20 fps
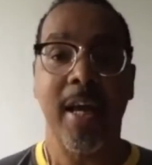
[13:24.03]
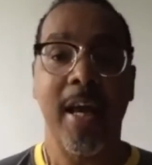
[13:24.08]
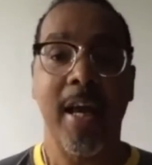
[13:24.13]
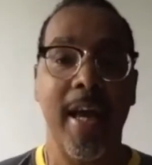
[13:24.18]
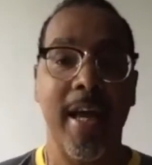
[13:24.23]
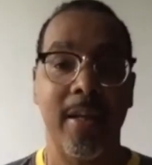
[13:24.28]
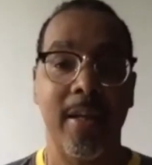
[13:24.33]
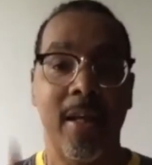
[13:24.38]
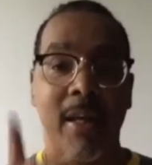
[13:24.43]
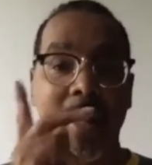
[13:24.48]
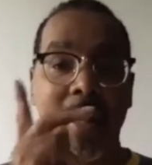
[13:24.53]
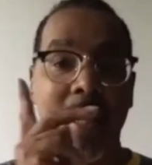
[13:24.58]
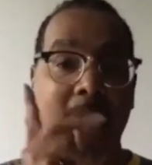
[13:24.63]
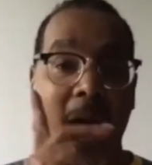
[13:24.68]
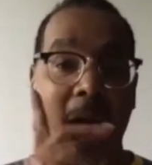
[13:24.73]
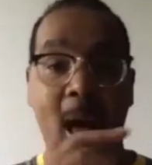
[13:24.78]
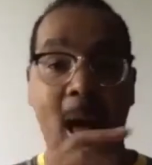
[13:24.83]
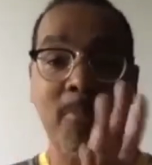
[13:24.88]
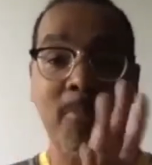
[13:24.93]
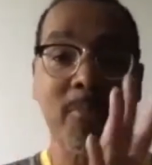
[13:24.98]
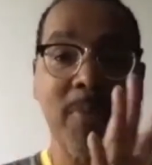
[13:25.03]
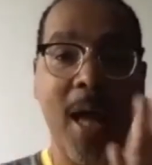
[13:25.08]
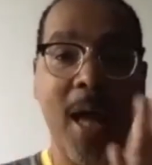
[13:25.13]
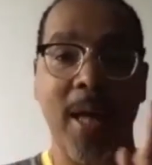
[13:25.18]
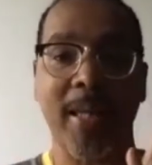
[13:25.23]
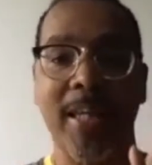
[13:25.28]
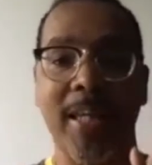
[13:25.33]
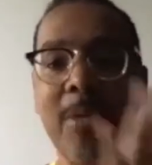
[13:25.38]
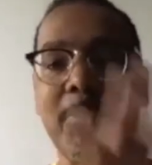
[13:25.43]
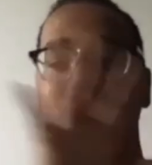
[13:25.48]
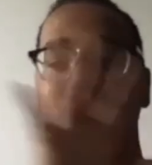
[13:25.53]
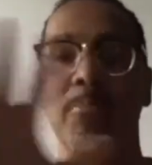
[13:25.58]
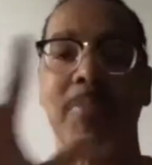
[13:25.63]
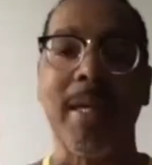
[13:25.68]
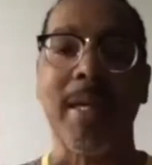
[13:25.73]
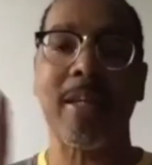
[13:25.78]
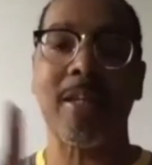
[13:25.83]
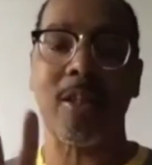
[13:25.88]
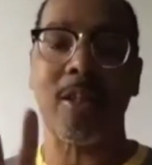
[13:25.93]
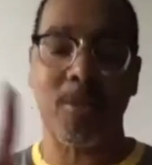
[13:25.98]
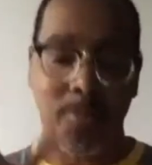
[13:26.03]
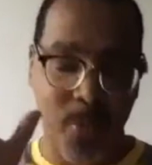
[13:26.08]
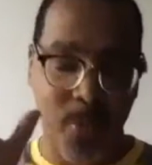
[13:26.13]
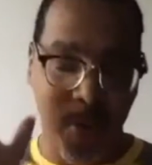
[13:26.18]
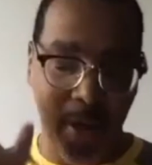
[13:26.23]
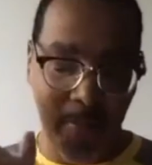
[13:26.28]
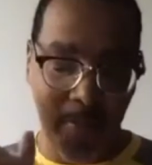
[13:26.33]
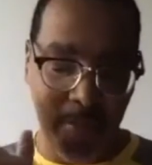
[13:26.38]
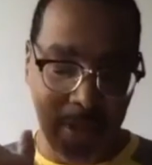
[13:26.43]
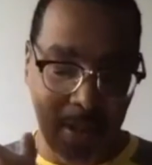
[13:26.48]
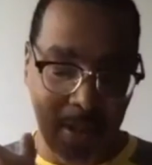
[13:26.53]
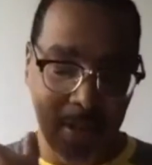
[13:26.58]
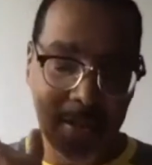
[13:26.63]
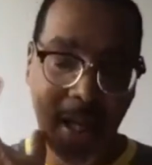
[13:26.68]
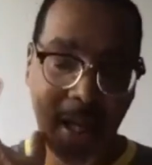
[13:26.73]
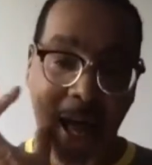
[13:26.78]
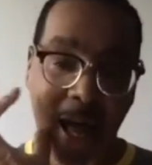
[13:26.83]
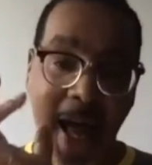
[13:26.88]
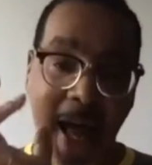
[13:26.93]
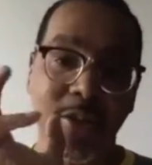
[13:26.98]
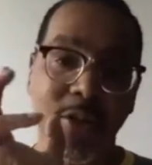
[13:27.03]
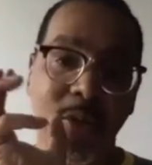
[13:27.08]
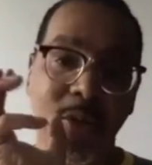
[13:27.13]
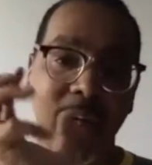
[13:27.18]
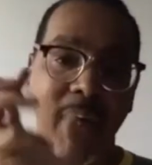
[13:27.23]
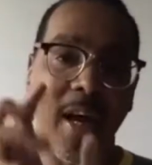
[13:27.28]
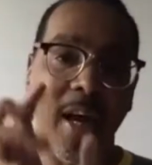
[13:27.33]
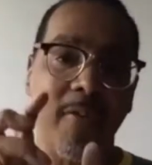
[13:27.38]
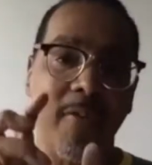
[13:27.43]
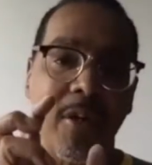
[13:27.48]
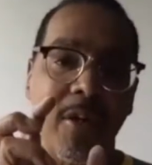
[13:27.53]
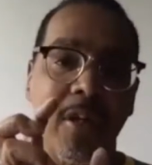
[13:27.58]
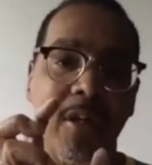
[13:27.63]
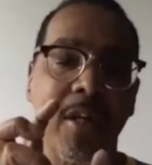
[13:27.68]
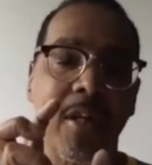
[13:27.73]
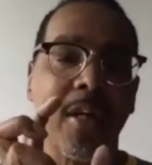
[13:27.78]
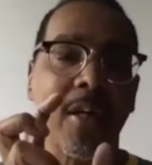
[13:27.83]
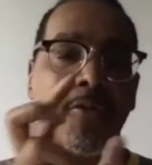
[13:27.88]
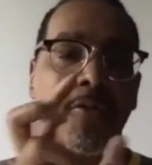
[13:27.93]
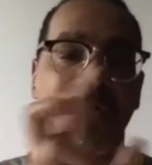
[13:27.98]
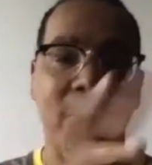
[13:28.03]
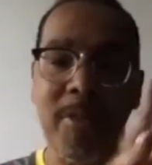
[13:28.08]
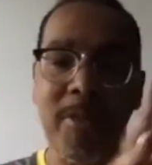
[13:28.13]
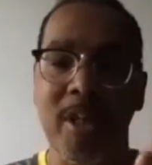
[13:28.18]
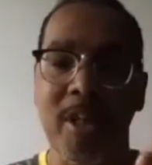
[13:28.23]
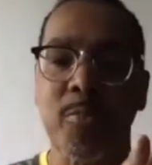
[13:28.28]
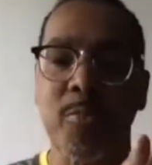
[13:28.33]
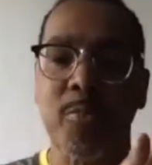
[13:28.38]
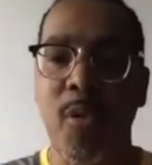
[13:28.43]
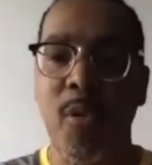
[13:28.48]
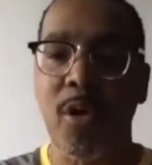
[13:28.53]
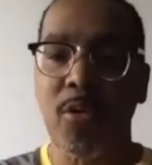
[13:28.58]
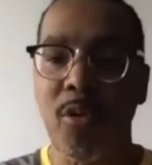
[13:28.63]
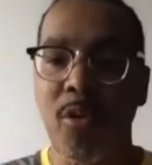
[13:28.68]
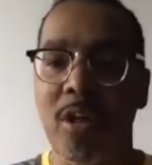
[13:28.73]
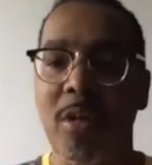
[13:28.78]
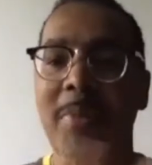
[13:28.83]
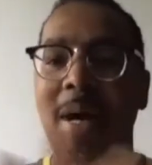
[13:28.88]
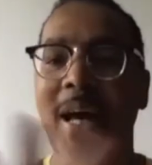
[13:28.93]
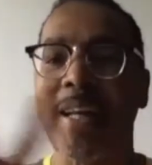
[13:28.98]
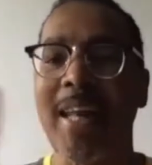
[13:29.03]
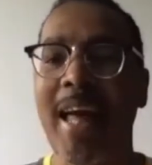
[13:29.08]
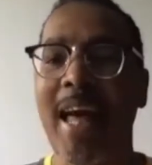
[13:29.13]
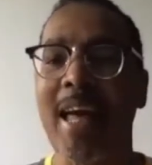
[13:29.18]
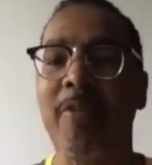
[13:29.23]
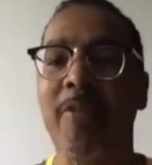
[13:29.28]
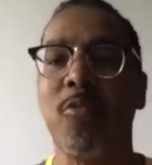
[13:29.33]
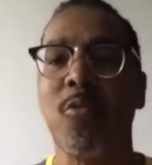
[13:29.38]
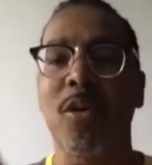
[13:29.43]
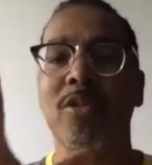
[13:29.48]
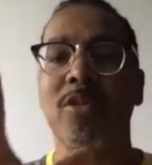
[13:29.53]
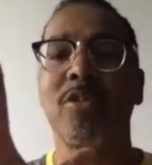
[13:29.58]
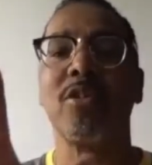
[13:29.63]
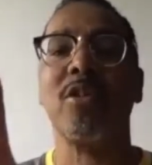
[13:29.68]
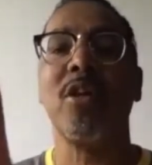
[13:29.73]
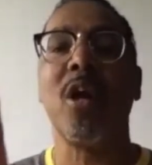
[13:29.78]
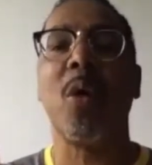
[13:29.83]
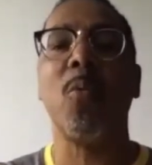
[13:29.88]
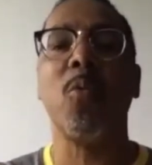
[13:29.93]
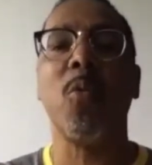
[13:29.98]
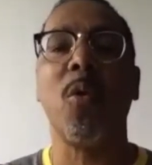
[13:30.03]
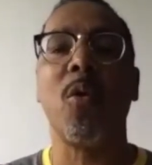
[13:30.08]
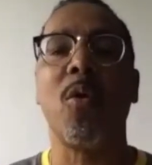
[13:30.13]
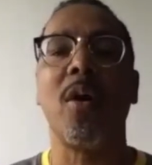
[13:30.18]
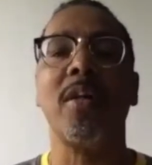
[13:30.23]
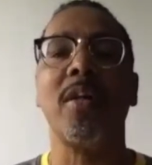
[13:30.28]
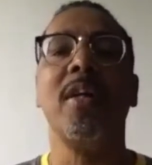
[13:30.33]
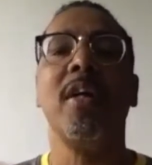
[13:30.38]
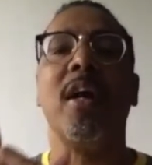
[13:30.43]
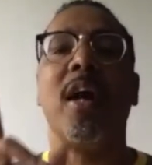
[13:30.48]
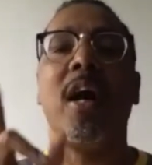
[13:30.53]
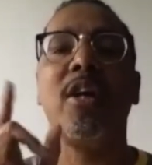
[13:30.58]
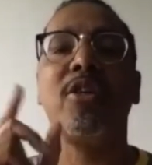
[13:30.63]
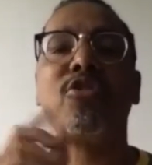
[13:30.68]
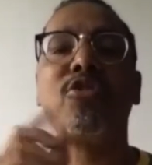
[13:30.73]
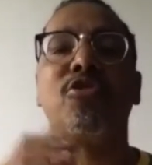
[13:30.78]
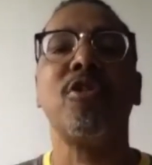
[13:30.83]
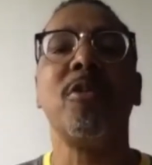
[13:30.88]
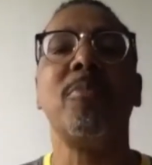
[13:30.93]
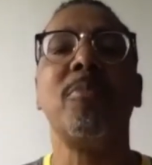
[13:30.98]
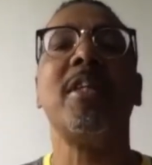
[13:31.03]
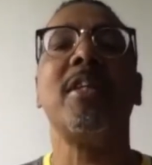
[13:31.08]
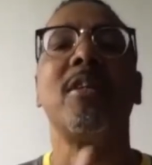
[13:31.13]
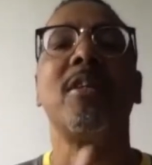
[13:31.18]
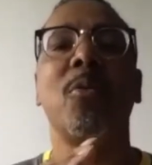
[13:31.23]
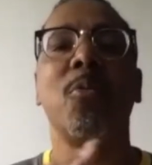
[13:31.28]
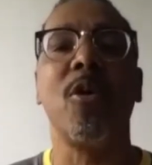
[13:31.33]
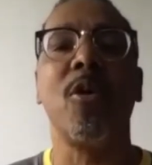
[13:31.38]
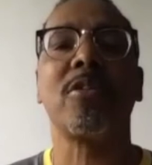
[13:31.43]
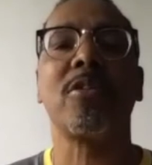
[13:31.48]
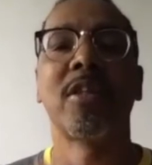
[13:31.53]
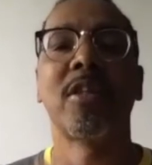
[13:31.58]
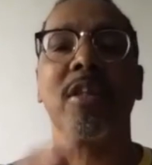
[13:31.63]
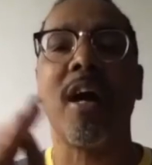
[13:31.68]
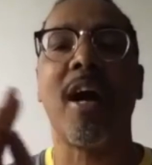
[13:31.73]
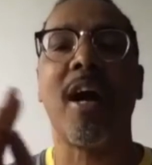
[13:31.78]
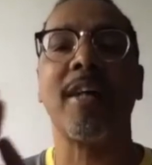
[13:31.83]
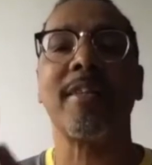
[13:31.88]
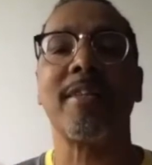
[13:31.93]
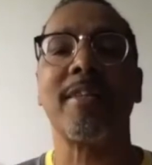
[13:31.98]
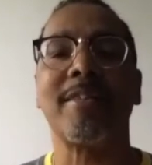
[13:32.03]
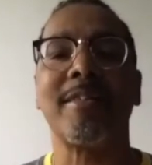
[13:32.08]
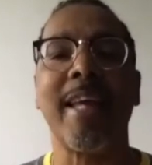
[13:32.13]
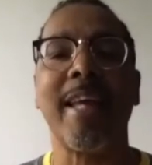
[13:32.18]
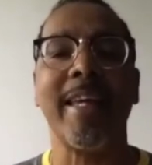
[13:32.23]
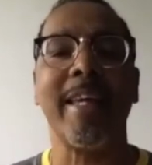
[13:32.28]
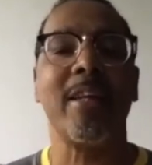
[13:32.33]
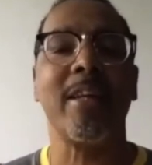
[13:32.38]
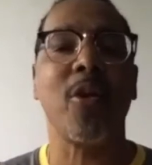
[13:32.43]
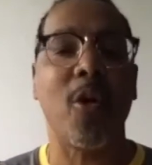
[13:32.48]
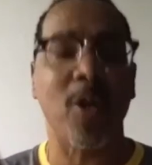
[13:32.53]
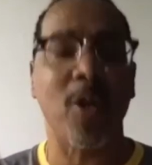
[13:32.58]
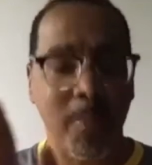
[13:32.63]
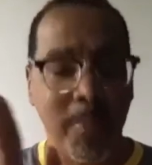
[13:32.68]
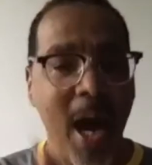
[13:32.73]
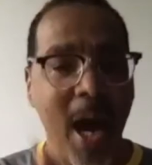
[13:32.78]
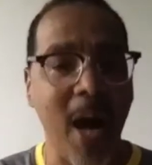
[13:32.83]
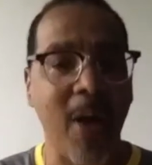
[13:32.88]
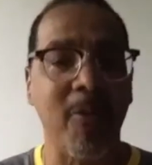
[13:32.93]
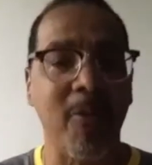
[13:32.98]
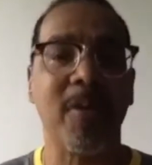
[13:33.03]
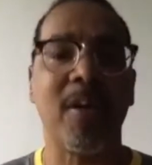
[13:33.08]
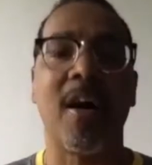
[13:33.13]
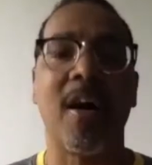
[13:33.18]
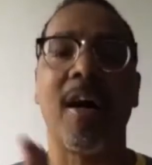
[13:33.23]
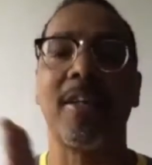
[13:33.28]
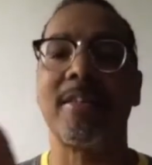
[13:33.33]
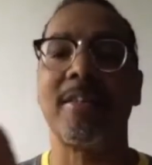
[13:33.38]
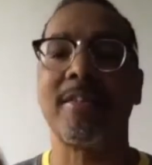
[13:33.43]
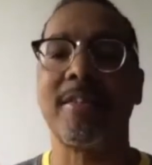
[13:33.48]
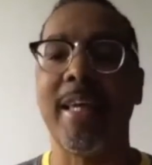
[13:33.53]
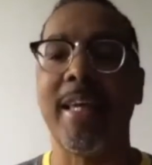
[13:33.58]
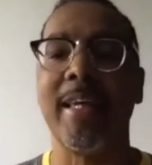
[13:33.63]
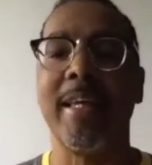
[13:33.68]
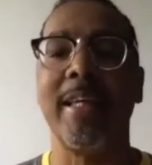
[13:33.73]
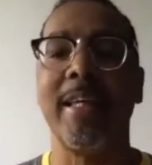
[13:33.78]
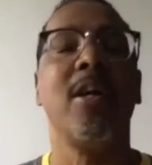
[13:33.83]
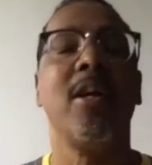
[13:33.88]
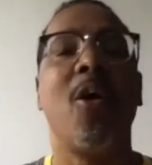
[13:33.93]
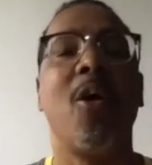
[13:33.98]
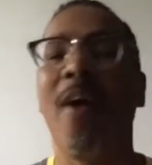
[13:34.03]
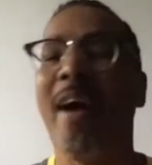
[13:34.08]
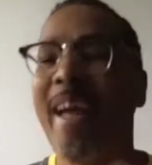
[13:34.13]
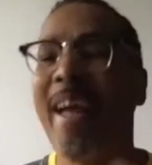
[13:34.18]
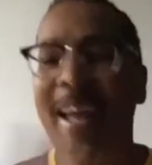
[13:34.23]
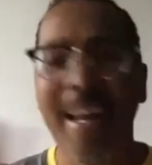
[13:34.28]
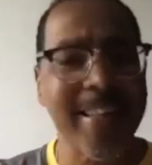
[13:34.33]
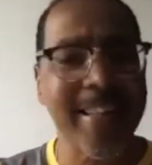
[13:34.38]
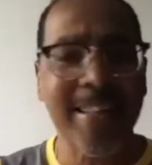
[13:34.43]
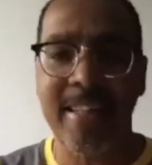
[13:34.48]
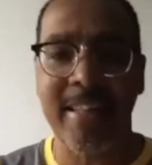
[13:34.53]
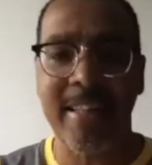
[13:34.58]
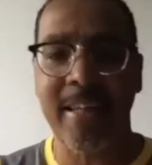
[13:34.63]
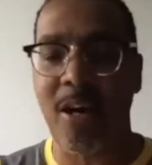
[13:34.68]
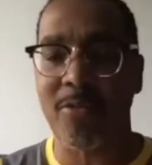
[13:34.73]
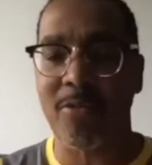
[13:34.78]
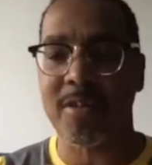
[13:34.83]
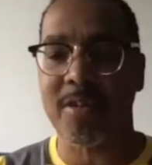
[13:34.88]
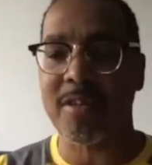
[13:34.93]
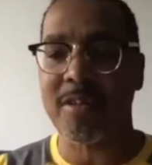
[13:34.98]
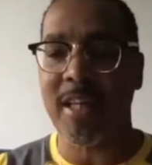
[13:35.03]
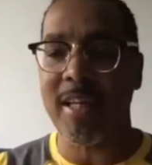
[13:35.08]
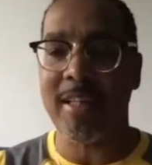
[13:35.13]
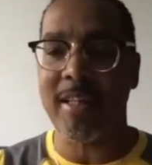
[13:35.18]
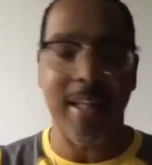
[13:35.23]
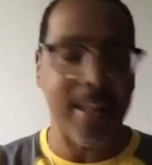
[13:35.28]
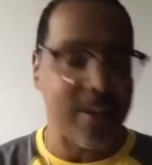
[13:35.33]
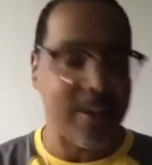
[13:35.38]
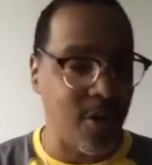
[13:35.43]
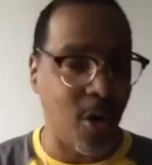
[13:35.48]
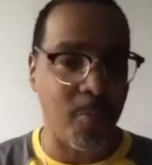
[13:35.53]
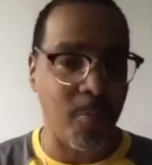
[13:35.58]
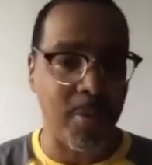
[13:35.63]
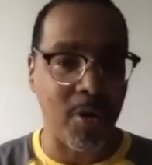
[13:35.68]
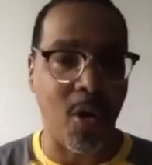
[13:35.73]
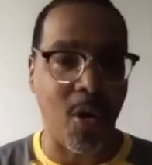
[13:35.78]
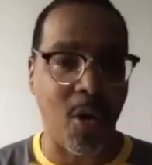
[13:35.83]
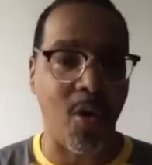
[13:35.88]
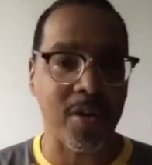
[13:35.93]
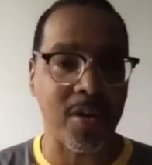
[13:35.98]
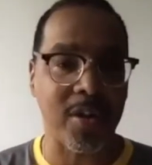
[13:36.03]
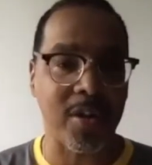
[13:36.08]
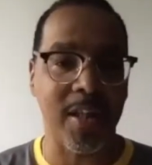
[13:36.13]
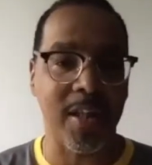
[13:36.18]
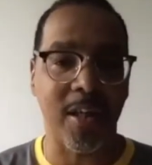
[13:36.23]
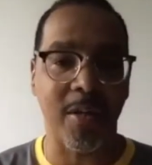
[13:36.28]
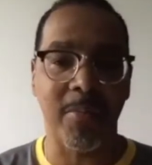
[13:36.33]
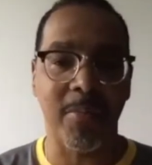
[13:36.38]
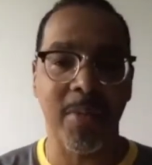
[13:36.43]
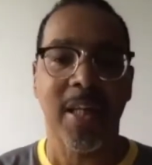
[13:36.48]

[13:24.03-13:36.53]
And I keep making this point because I don't ever, from this point on in my life, want to go on attributing the works of God to Satan or the power of God to Satan or anything else to Satan that don't belong to him.